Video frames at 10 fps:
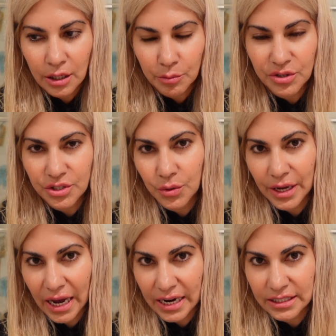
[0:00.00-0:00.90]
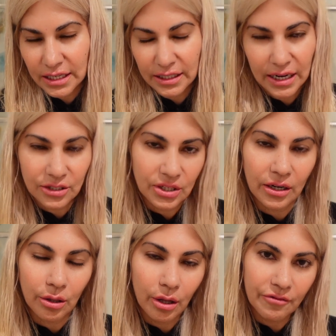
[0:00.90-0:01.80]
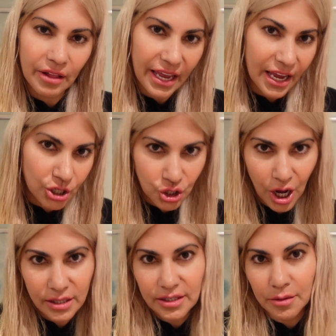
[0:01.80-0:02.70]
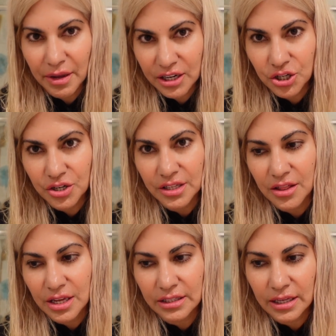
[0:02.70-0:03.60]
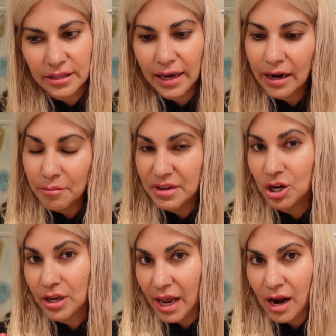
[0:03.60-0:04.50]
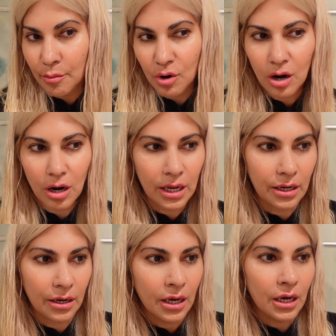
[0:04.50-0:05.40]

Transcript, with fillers: pursuing acting and I had to get a lot of like headshots and pictures and things like that and be on camera and